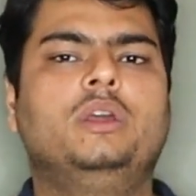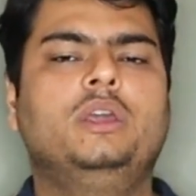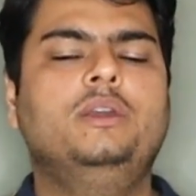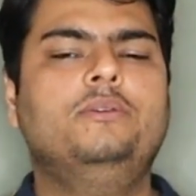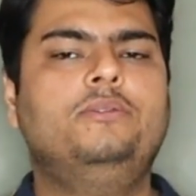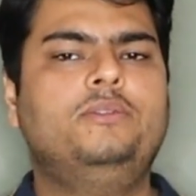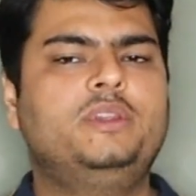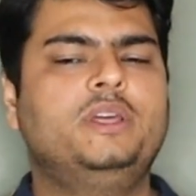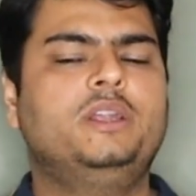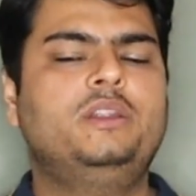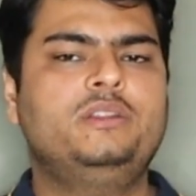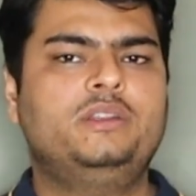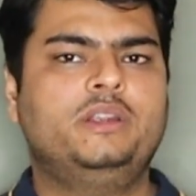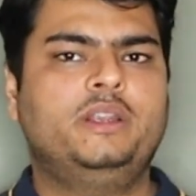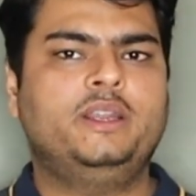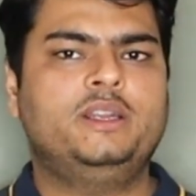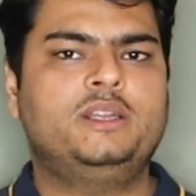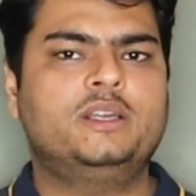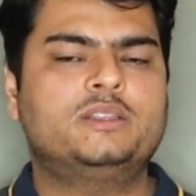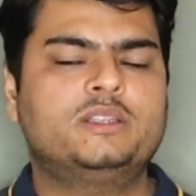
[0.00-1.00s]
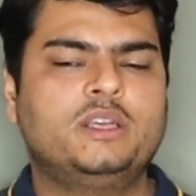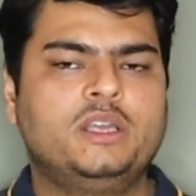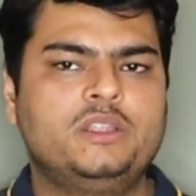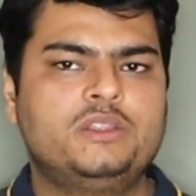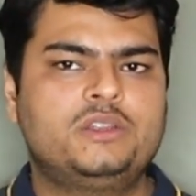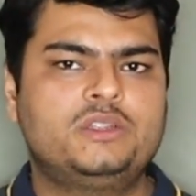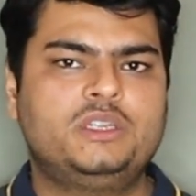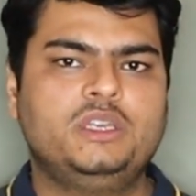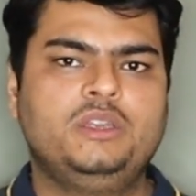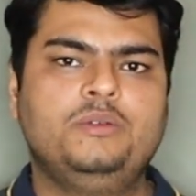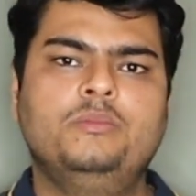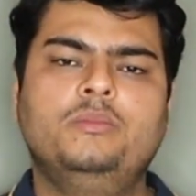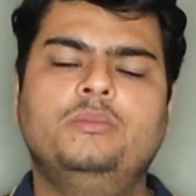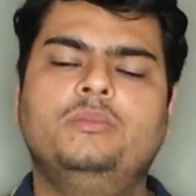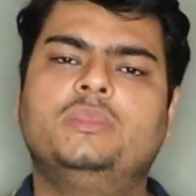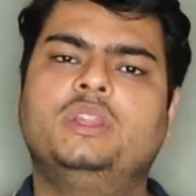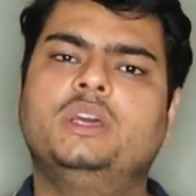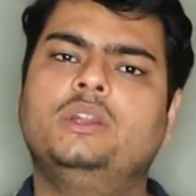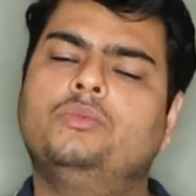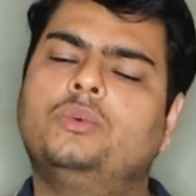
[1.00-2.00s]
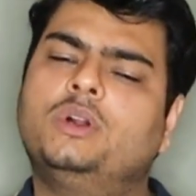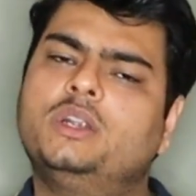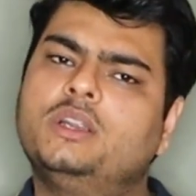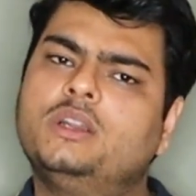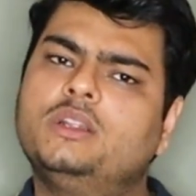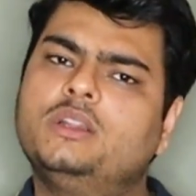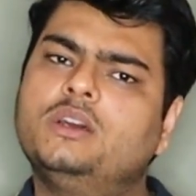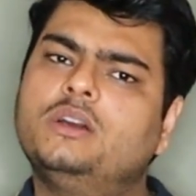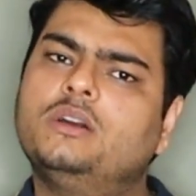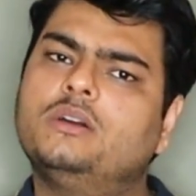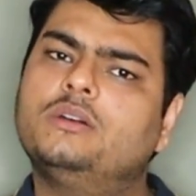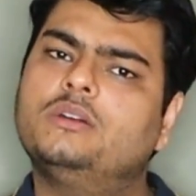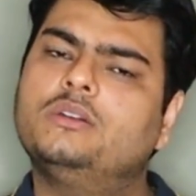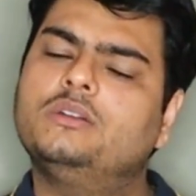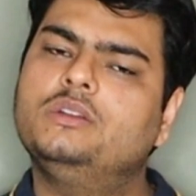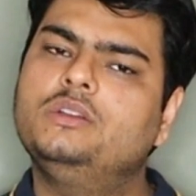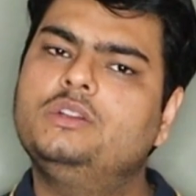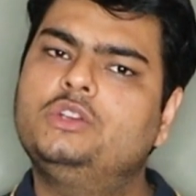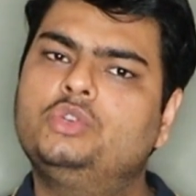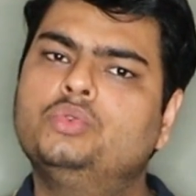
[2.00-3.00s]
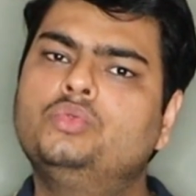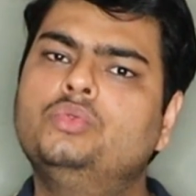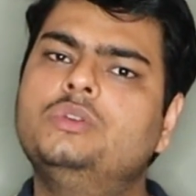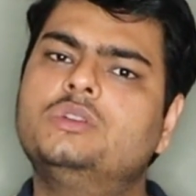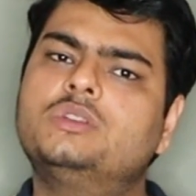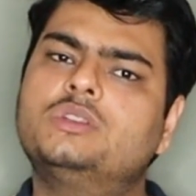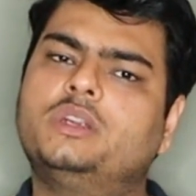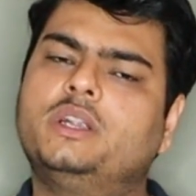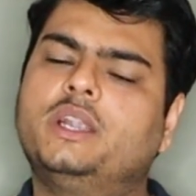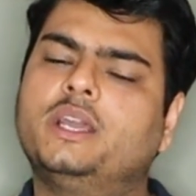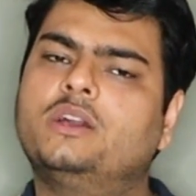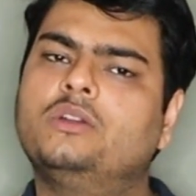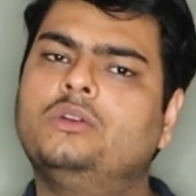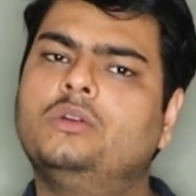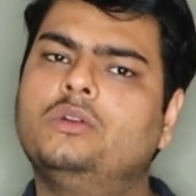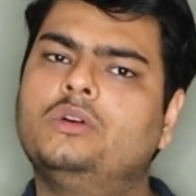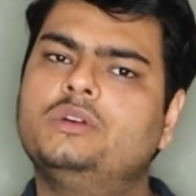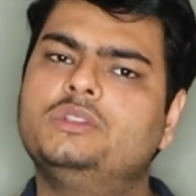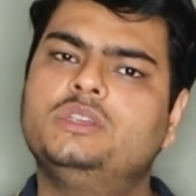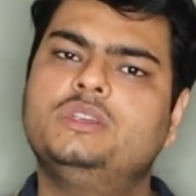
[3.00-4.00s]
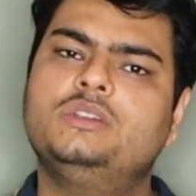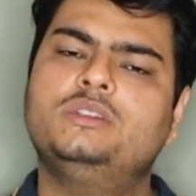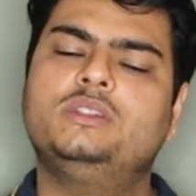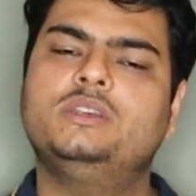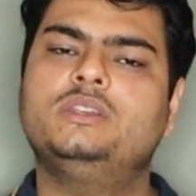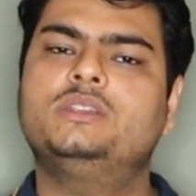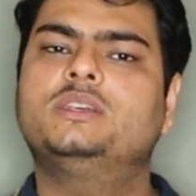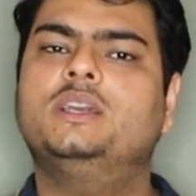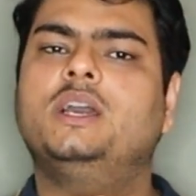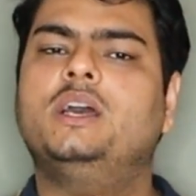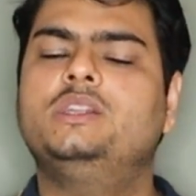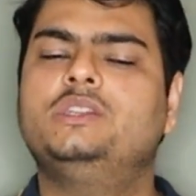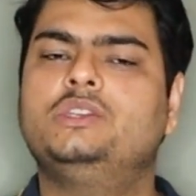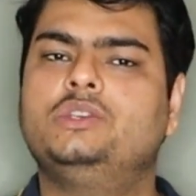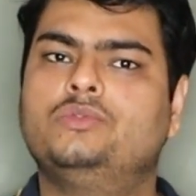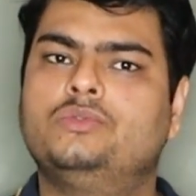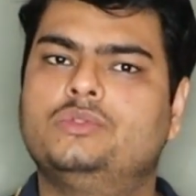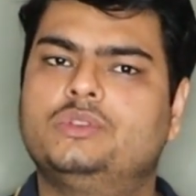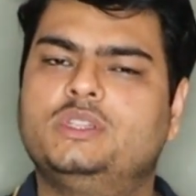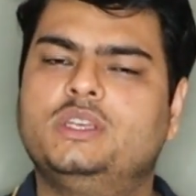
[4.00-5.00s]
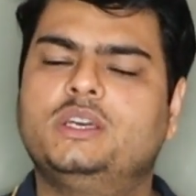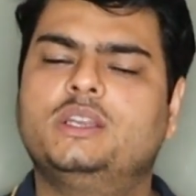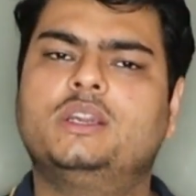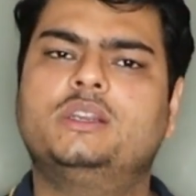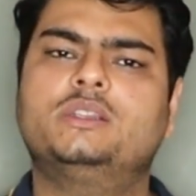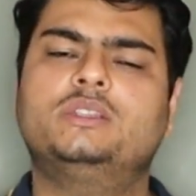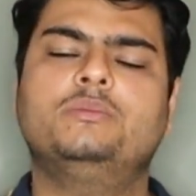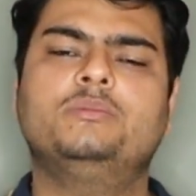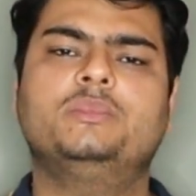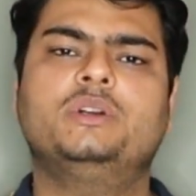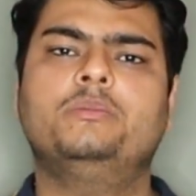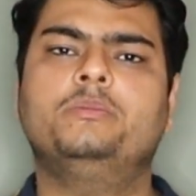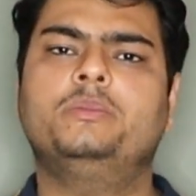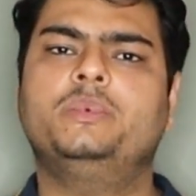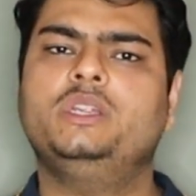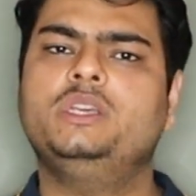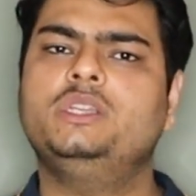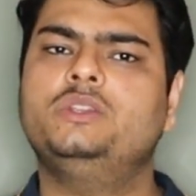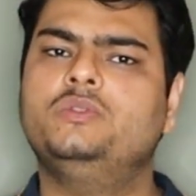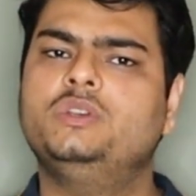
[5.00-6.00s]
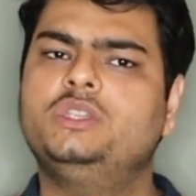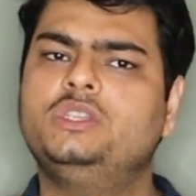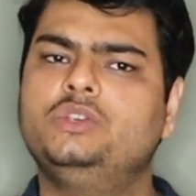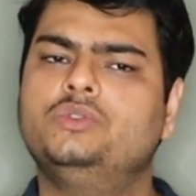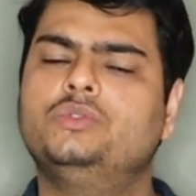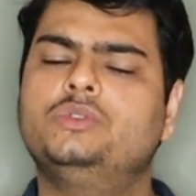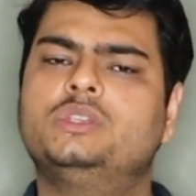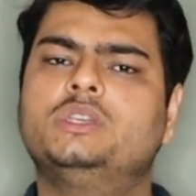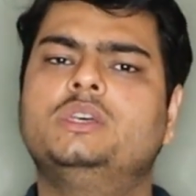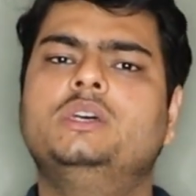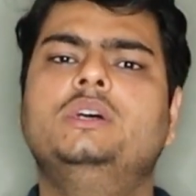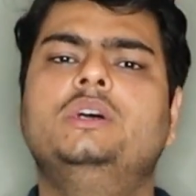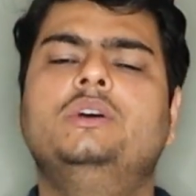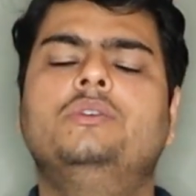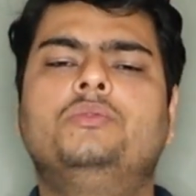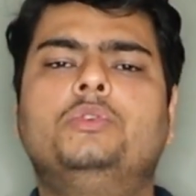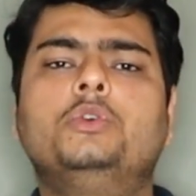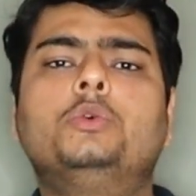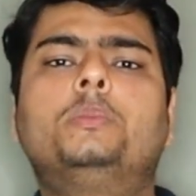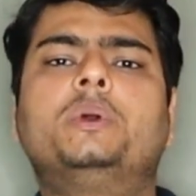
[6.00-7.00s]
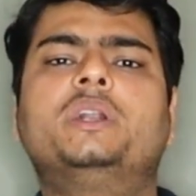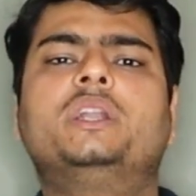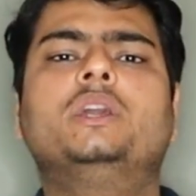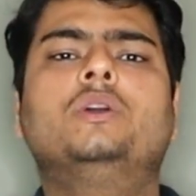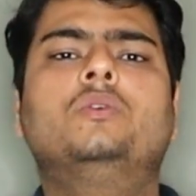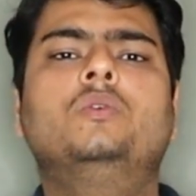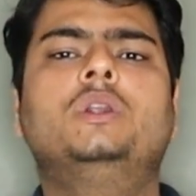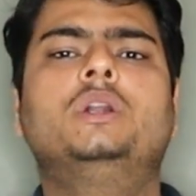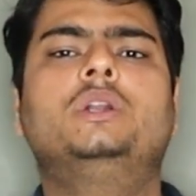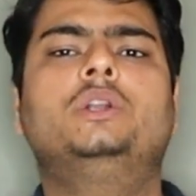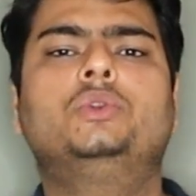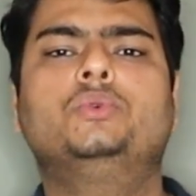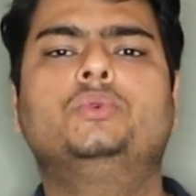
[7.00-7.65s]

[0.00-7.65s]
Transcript: if there is a data science team then what are the tools technologies these guys use there are some companies which use few particular